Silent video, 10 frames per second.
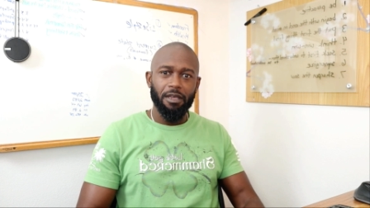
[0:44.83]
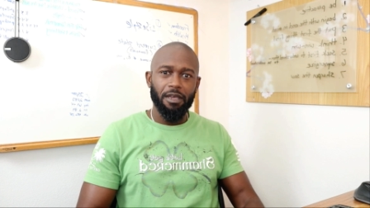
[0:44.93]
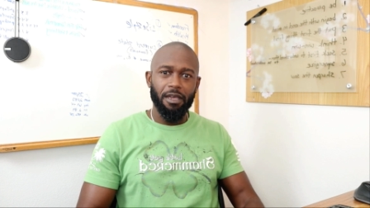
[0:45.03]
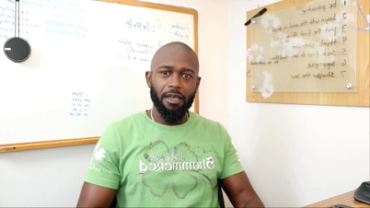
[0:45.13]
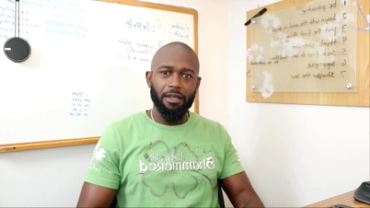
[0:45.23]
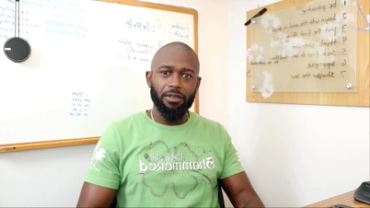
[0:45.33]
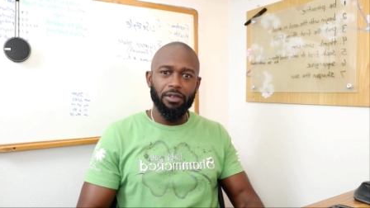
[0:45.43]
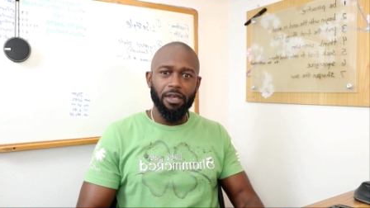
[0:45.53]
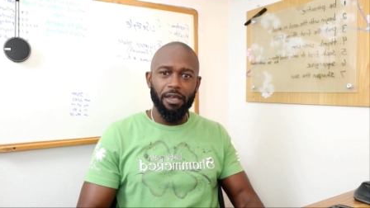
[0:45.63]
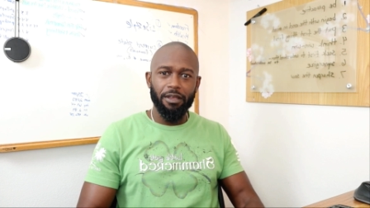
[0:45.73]
And
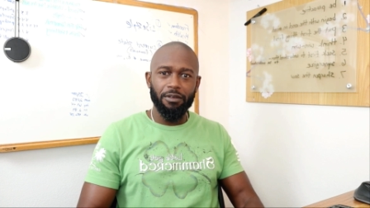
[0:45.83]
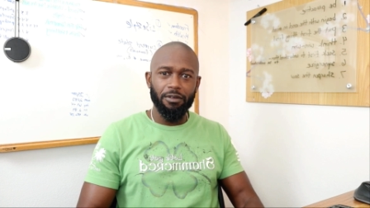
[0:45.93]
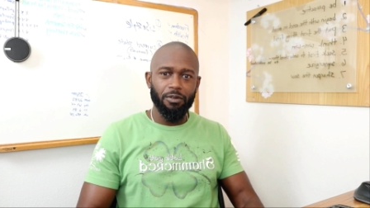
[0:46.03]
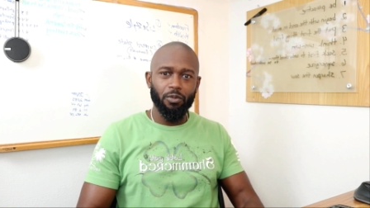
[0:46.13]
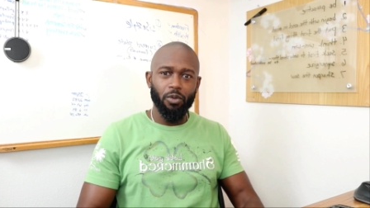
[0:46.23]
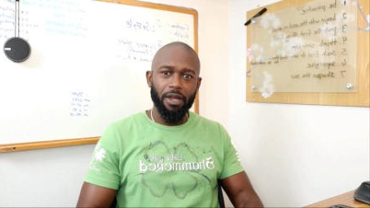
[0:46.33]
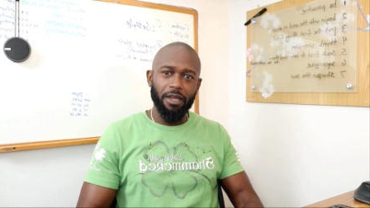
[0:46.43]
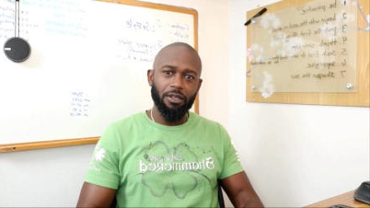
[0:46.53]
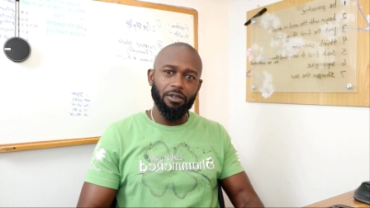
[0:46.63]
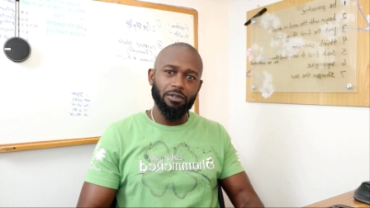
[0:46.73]
then what I
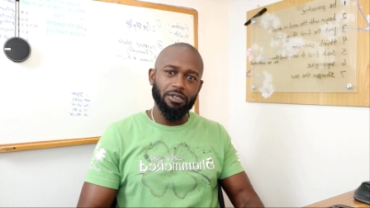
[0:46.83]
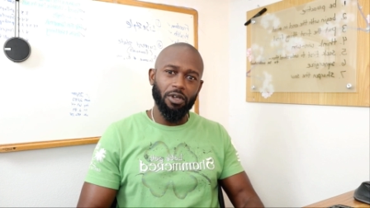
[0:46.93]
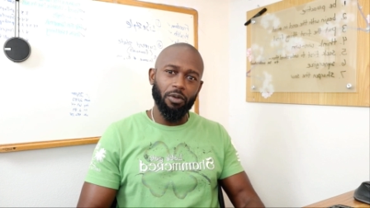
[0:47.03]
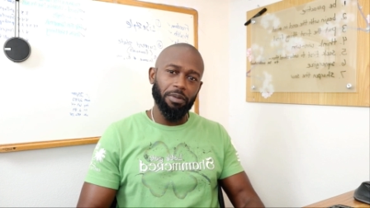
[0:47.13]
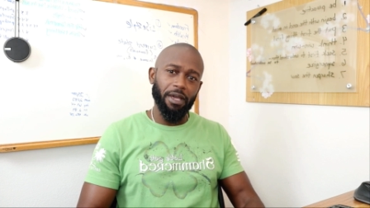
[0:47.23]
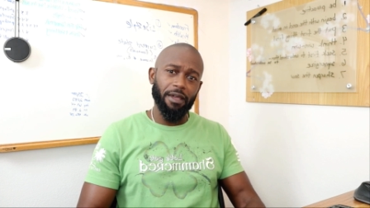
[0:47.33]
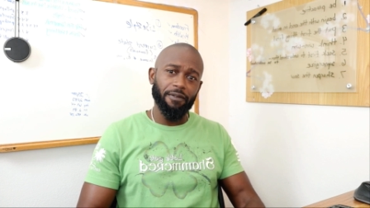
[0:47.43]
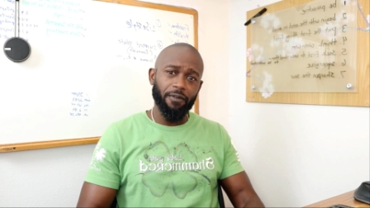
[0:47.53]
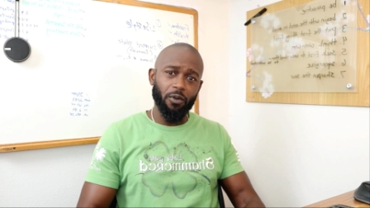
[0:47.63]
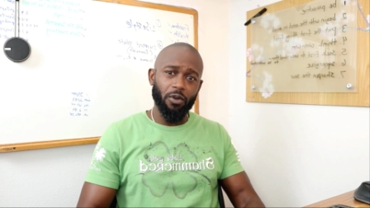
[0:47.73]
use NotePlan
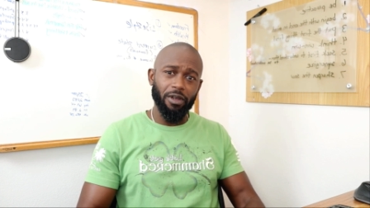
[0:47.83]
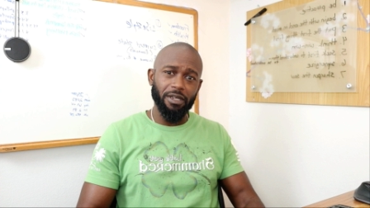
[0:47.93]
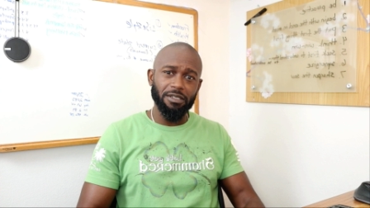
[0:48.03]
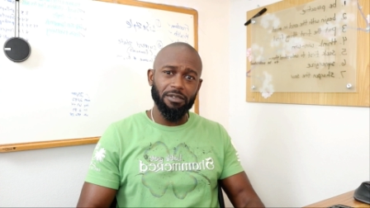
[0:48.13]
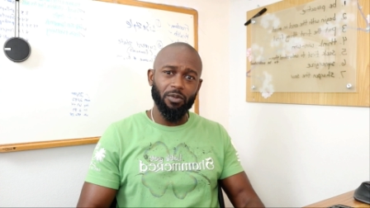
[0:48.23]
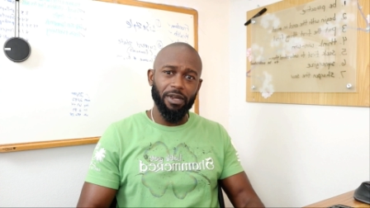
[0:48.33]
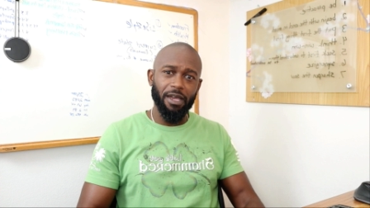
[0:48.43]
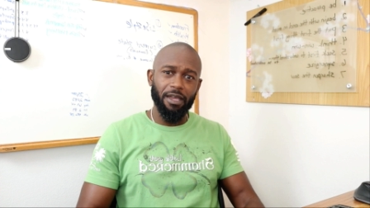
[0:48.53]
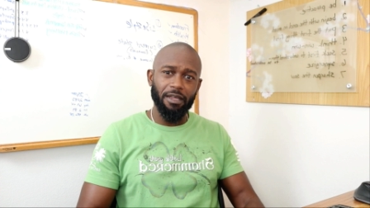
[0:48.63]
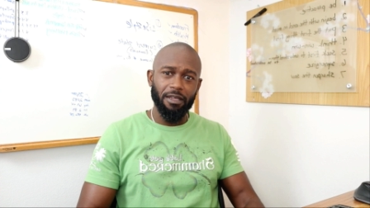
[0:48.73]
for is when
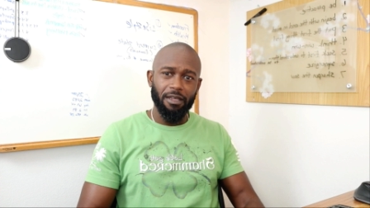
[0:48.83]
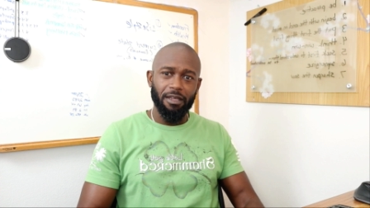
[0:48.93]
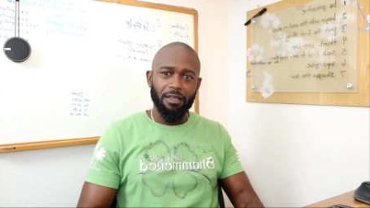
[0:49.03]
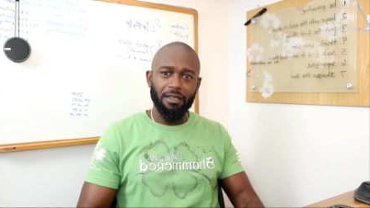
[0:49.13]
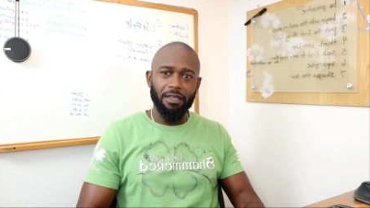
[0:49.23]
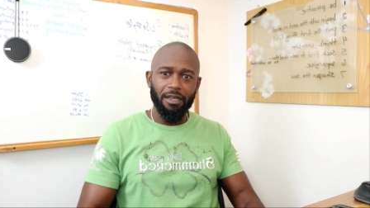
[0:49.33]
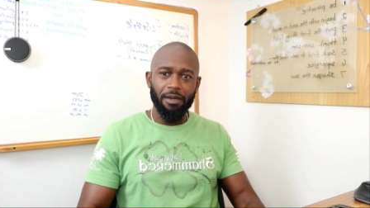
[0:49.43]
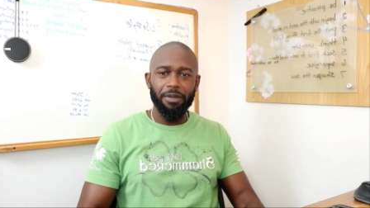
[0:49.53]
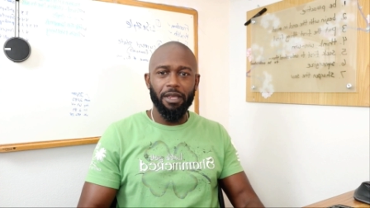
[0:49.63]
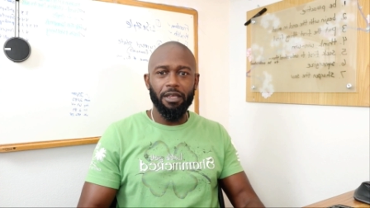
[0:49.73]
I get
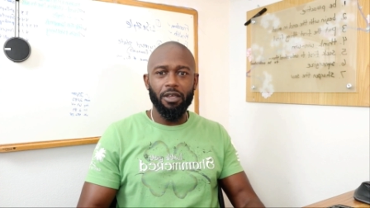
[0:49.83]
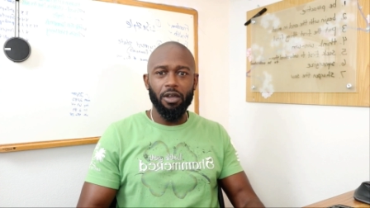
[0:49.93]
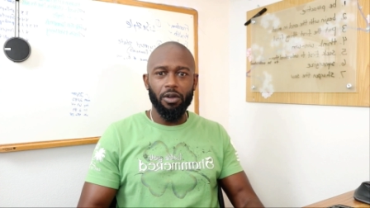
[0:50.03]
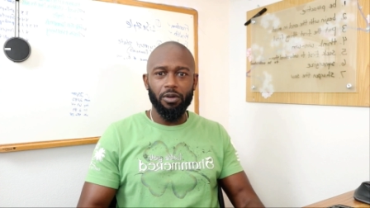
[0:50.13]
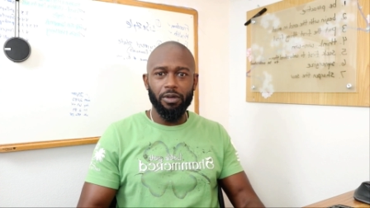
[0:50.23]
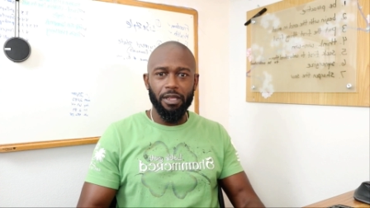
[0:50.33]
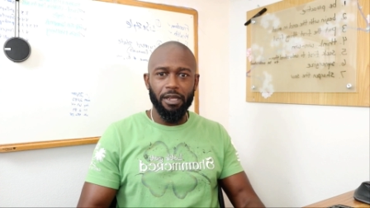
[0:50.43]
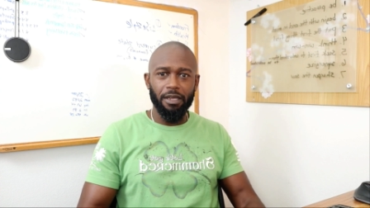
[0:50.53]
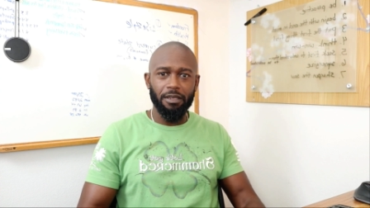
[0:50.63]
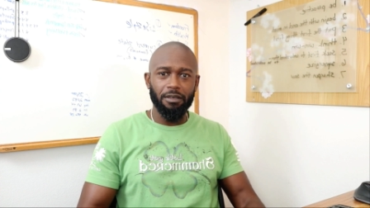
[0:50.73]
up and go and
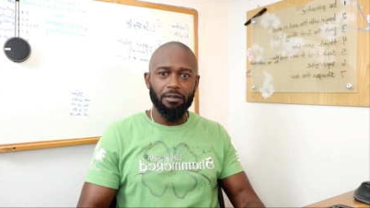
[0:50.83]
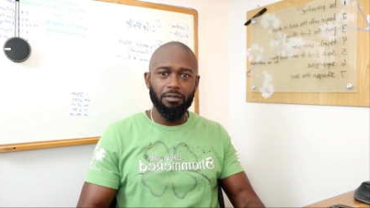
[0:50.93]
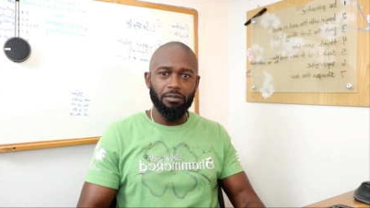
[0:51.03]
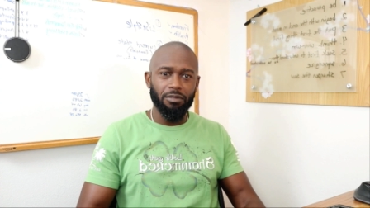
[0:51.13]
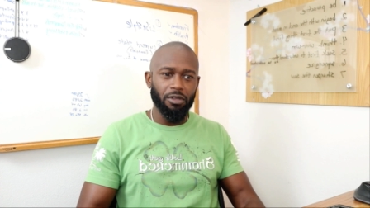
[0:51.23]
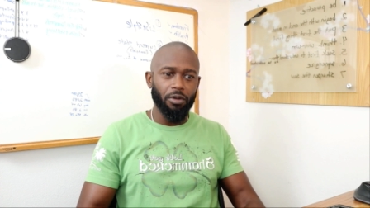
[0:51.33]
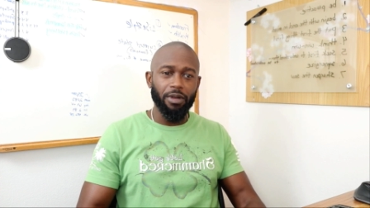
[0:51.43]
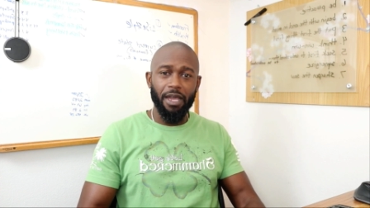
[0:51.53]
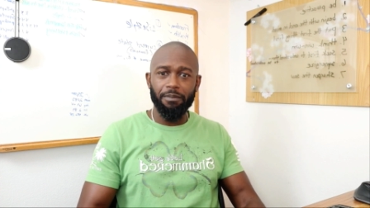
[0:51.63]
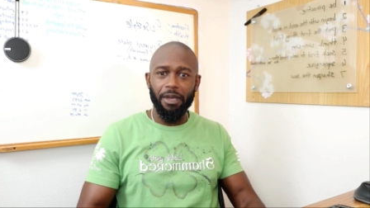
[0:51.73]
I don't
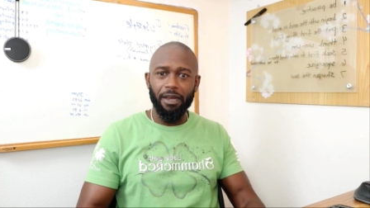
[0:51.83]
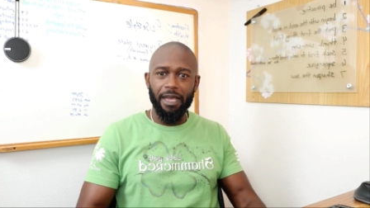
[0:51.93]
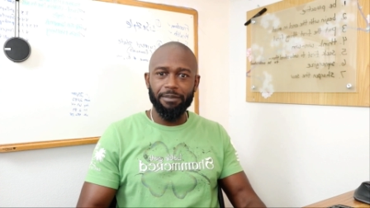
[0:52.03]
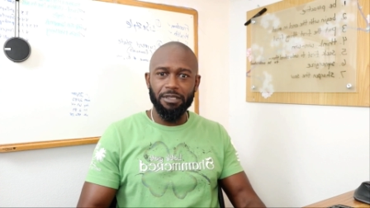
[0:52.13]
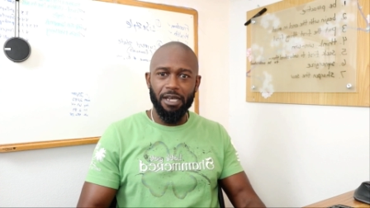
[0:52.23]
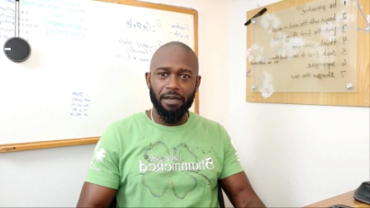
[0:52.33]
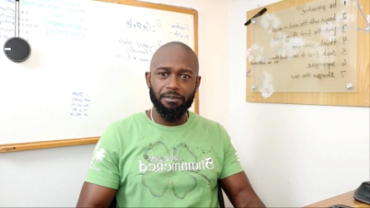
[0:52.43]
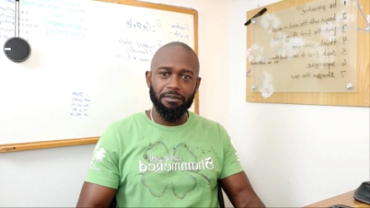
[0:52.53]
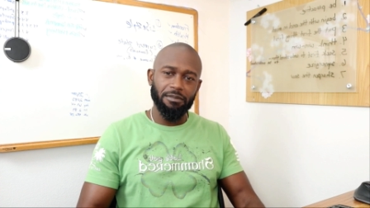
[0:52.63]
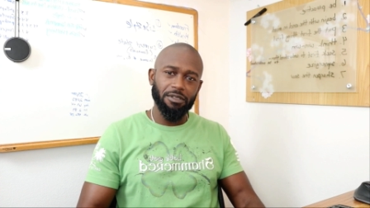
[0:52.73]
have my
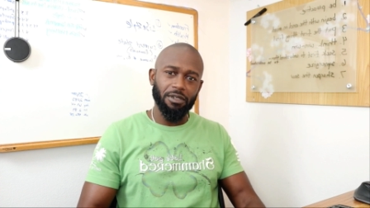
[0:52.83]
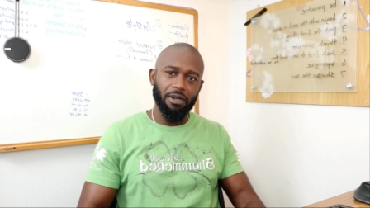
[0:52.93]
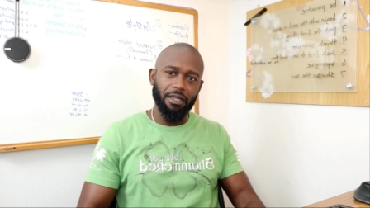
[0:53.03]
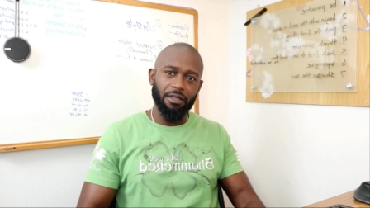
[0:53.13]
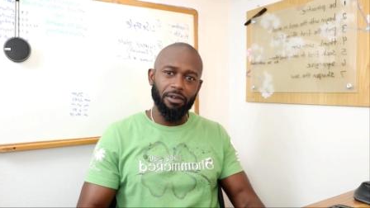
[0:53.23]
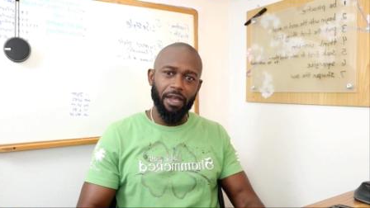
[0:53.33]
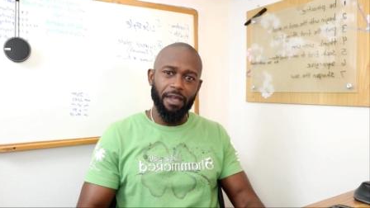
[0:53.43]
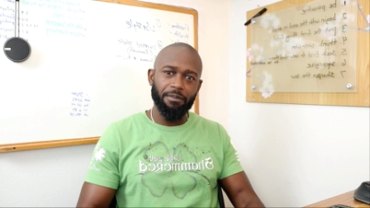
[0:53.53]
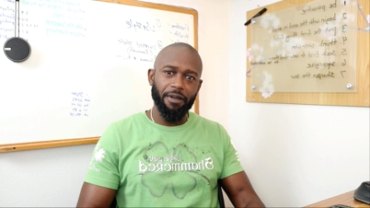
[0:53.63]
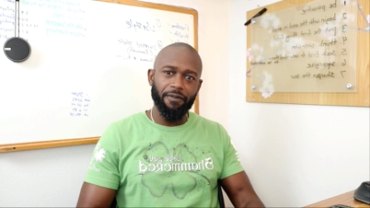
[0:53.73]
laptop, so I either I
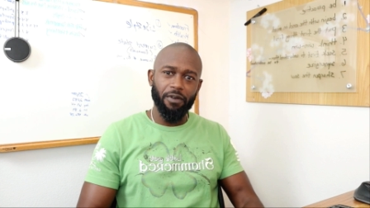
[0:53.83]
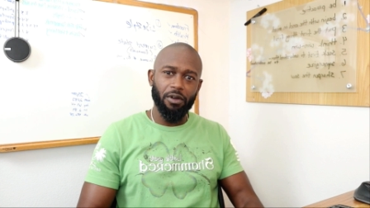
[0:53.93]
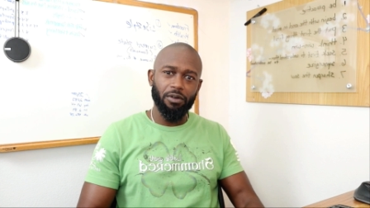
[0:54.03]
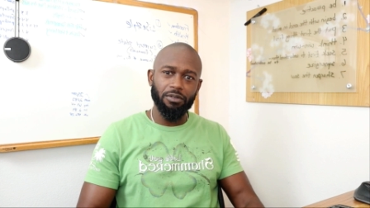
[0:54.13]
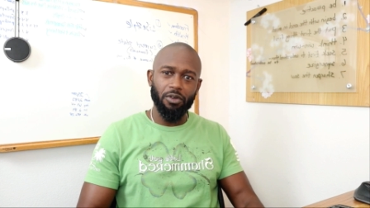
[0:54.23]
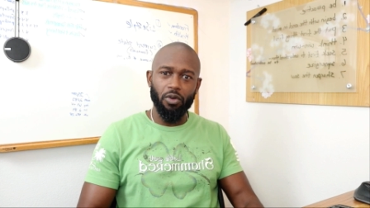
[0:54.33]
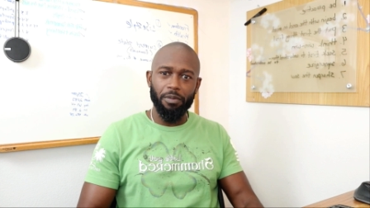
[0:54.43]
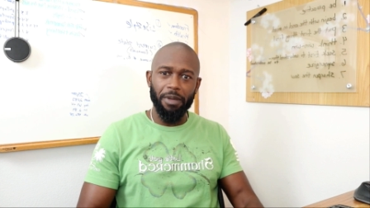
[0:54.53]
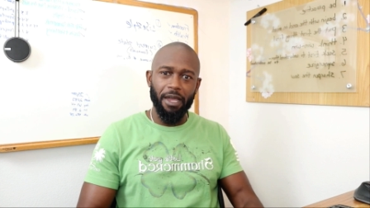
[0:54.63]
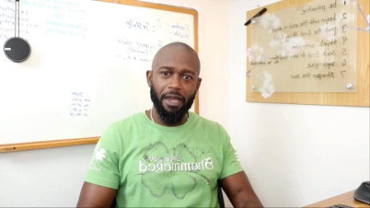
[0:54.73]
have my phone or
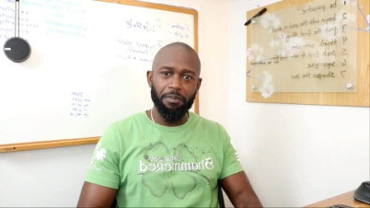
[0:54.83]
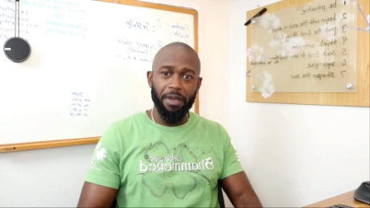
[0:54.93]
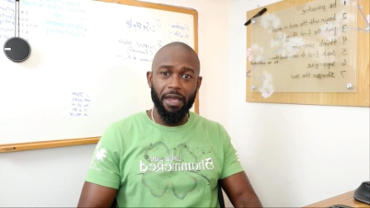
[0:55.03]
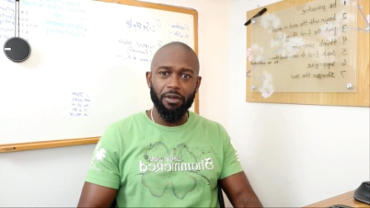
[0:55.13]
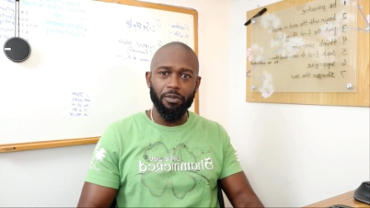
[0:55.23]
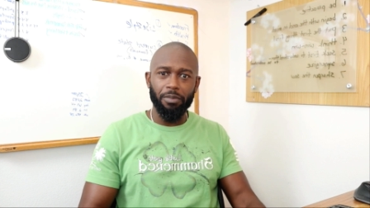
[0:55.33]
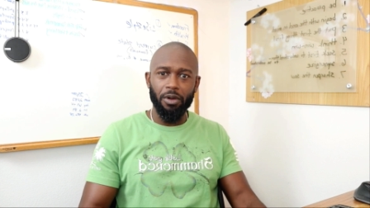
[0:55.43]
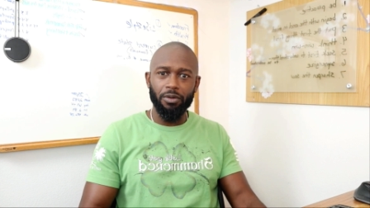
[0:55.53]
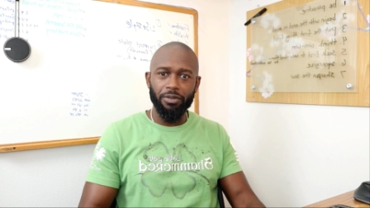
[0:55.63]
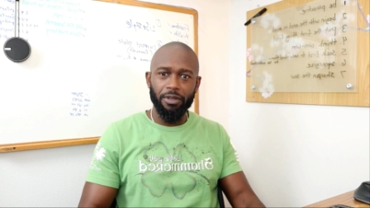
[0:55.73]
my iPad or
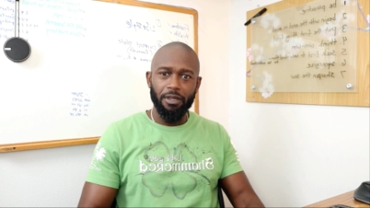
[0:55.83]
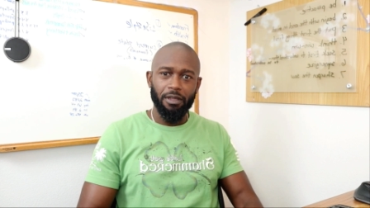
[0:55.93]
both,